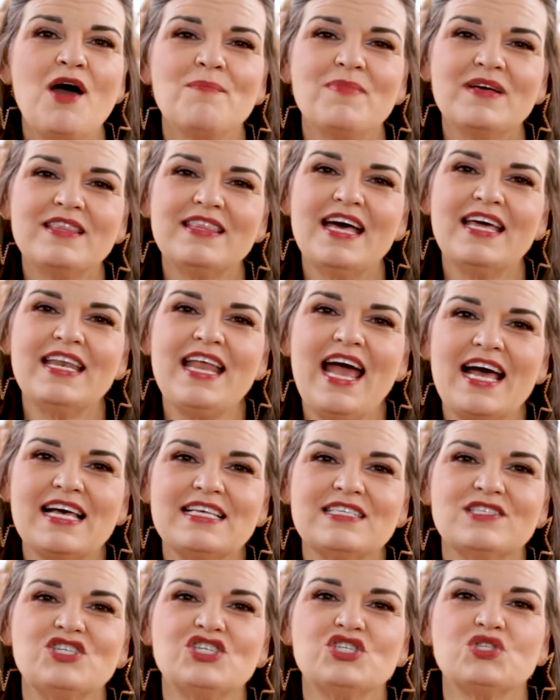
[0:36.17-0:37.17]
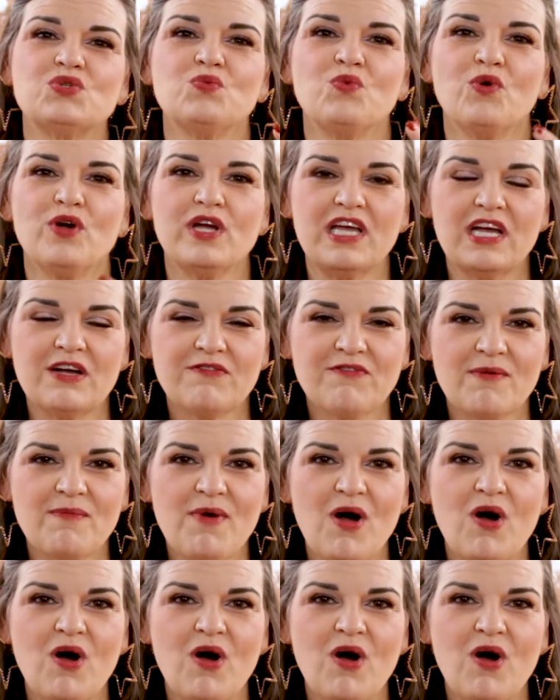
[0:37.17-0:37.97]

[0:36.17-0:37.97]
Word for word: But then as just working from